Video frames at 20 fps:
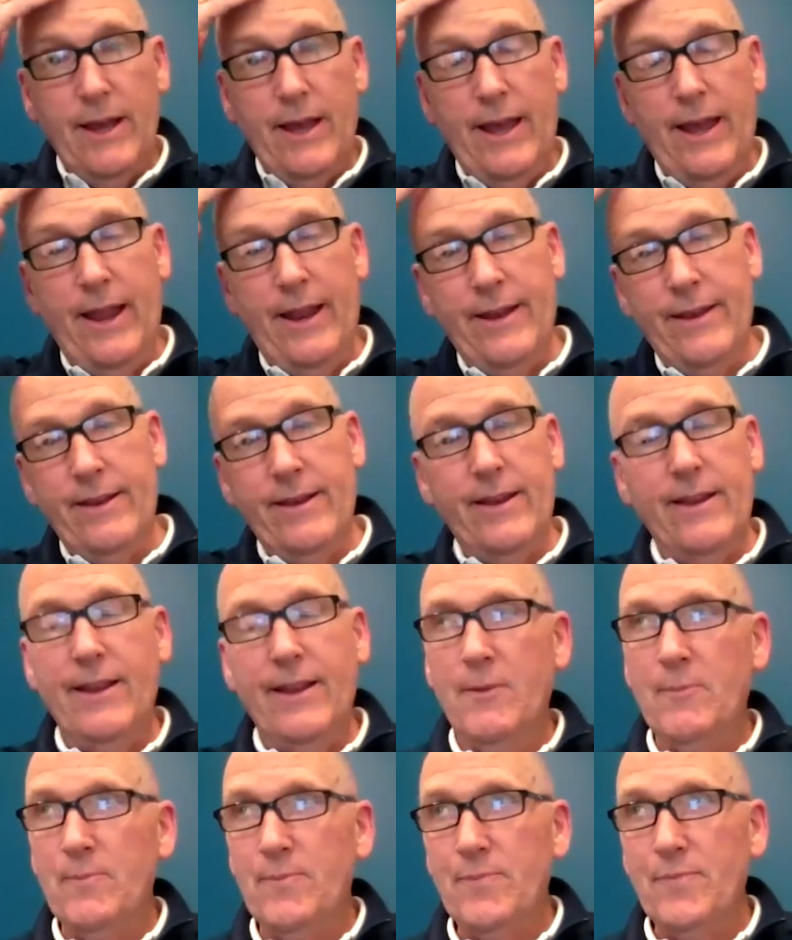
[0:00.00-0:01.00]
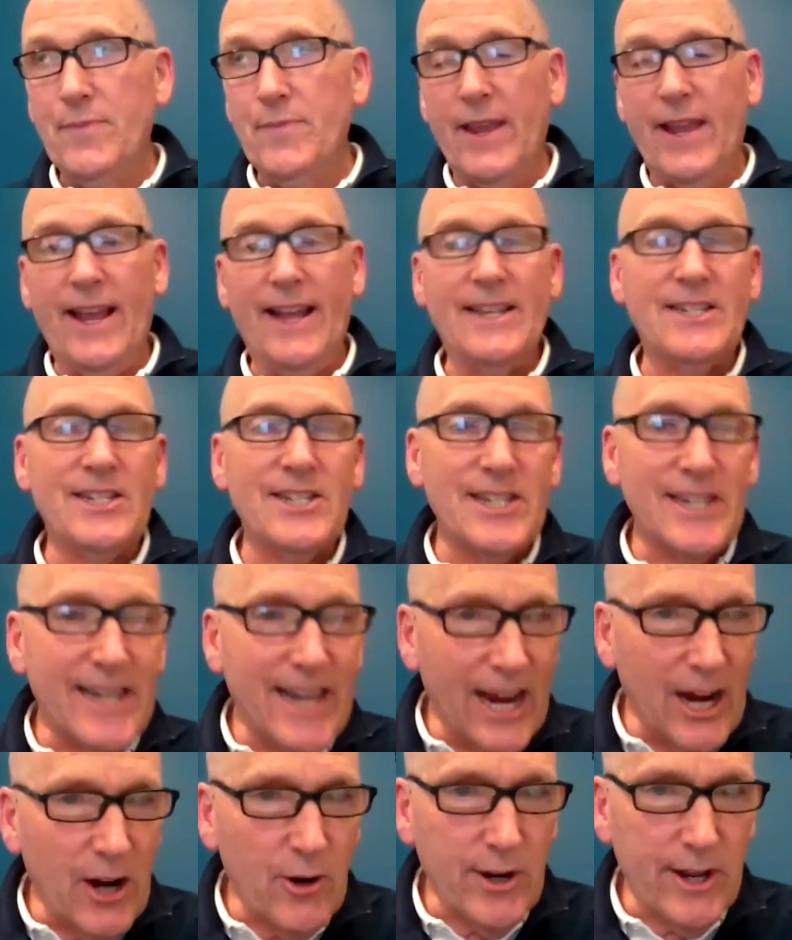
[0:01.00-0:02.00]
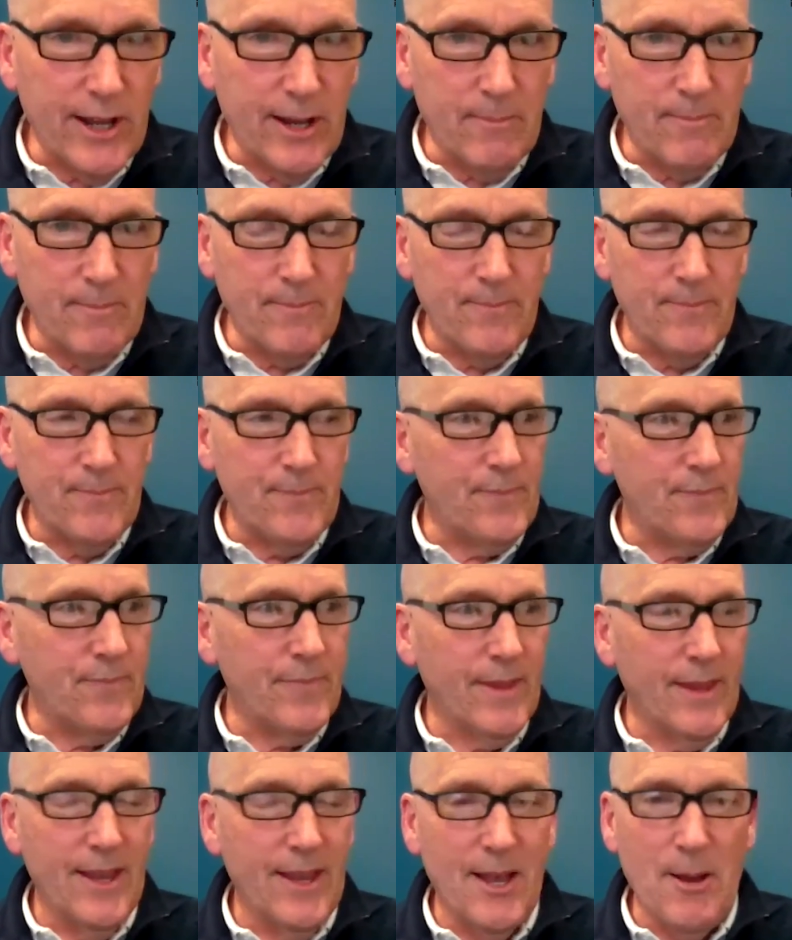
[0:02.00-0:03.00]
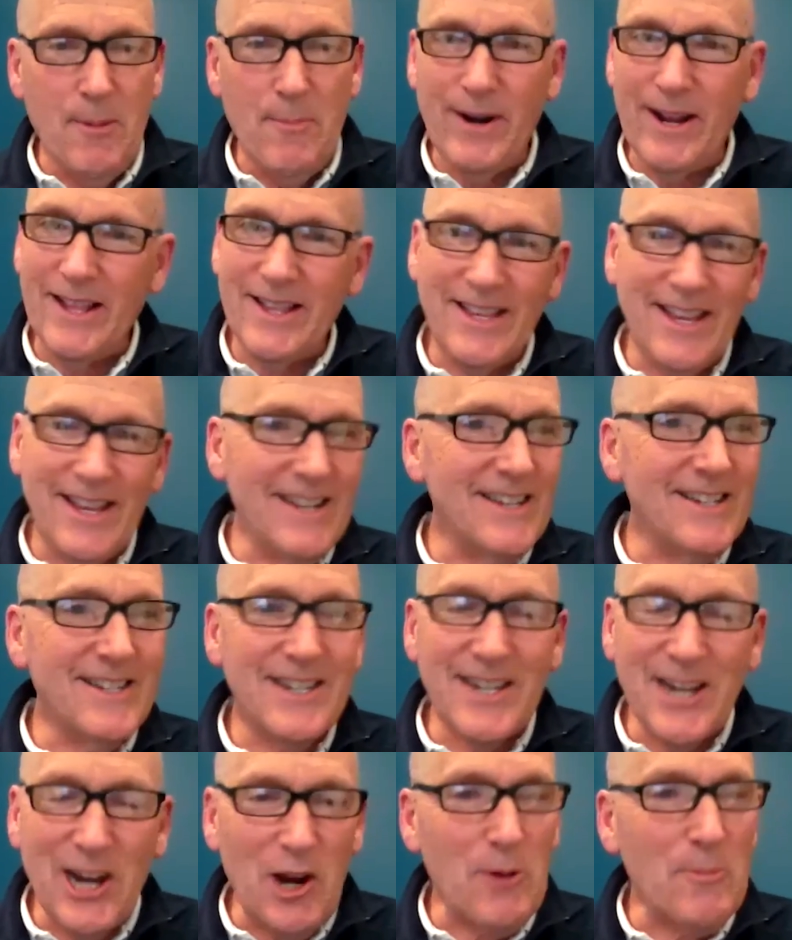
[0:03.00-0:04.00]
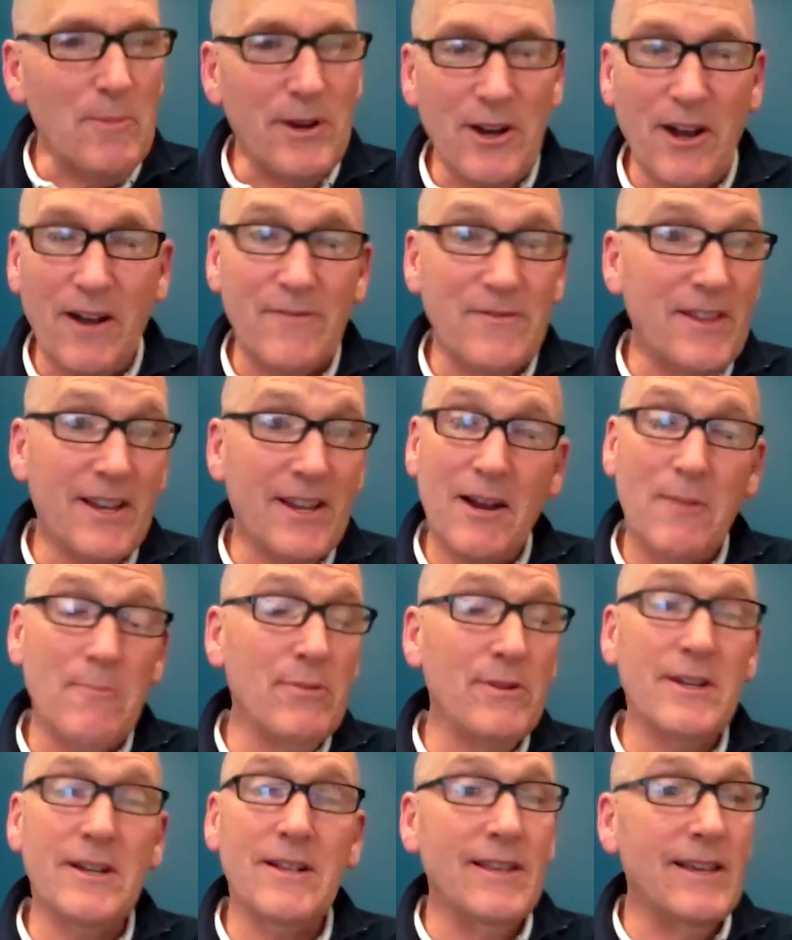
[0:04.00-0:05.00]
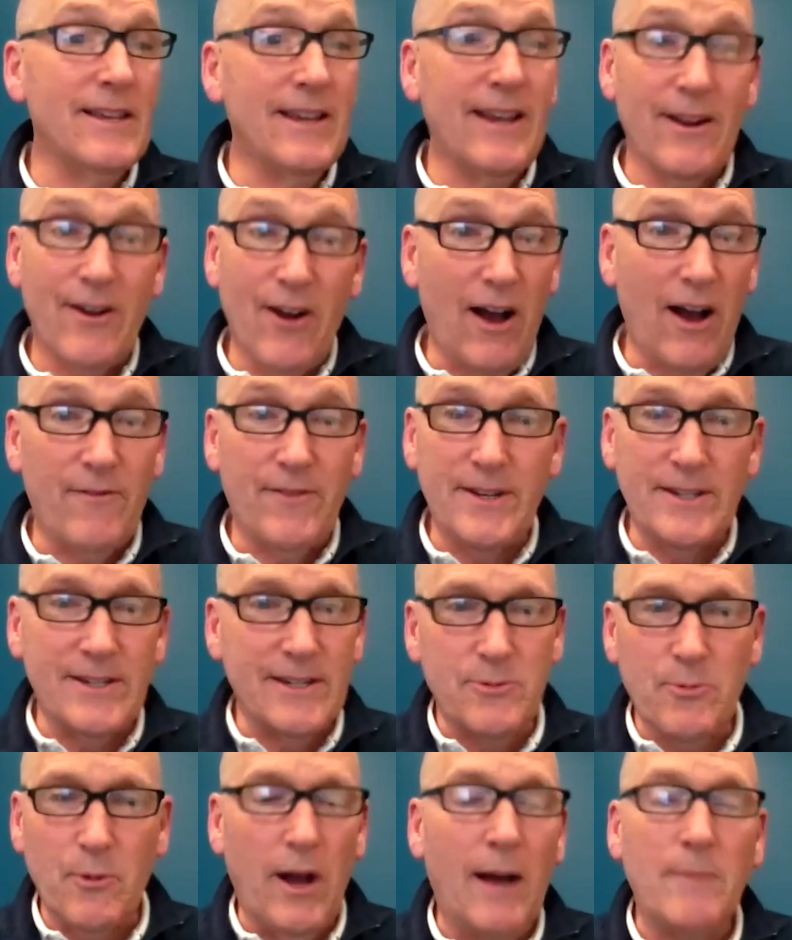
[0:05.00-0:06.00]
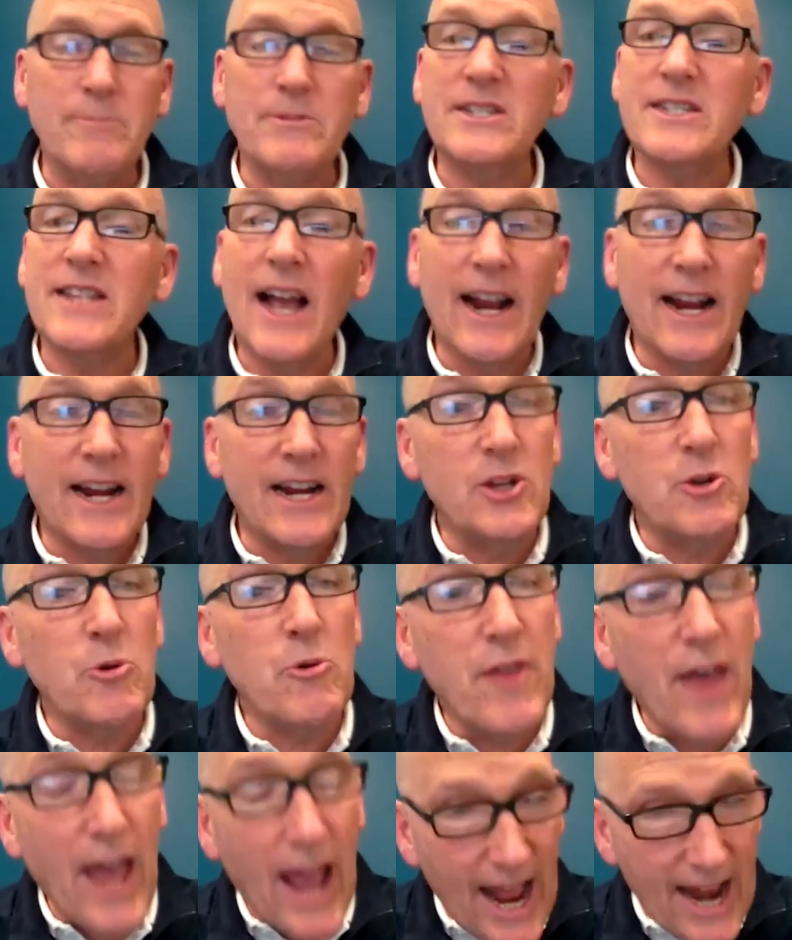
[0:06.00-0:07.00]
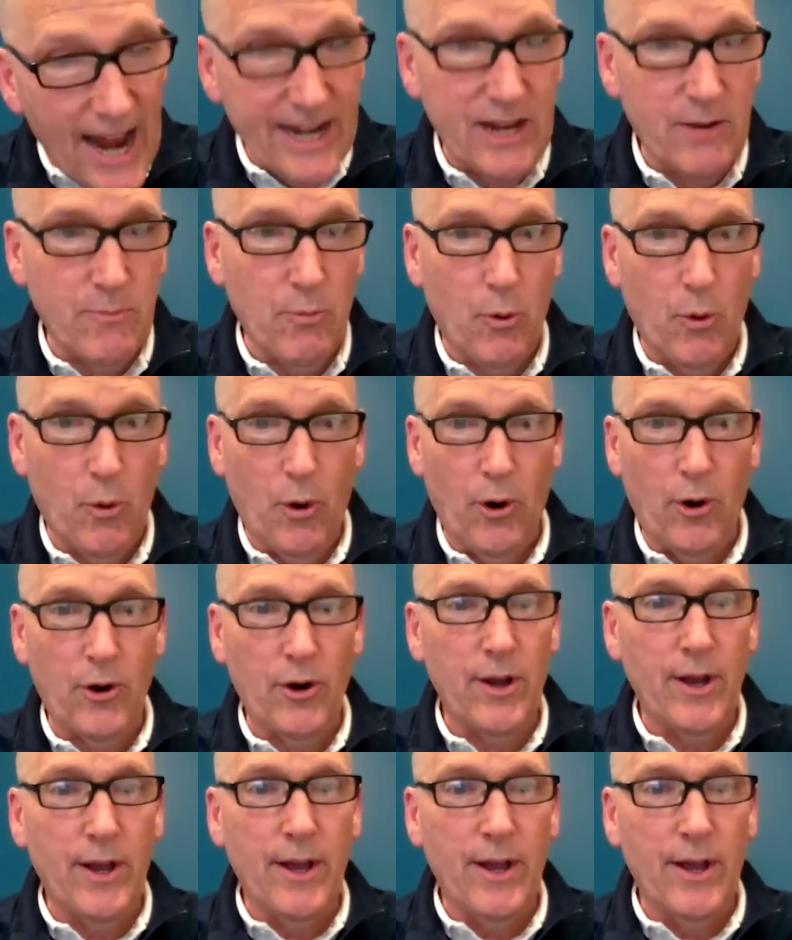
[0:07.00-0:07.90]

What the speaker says: And it scared him, but it didn't scare him enough to completely get off. He says, well, I'm just not going to do that anymore.